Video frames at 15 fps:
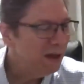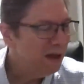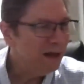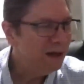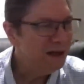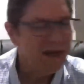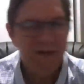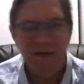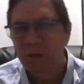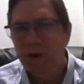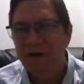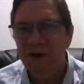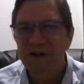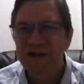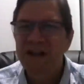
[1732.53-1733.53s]
uh, either
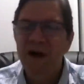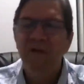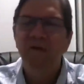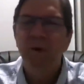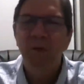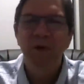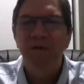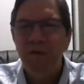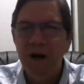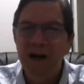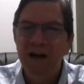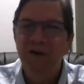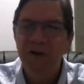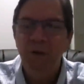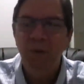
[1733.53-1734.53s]
with yourself or with
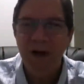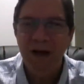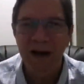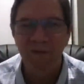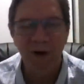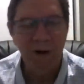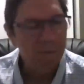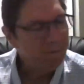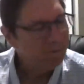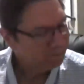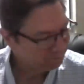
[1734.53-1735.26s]
friends or whatever.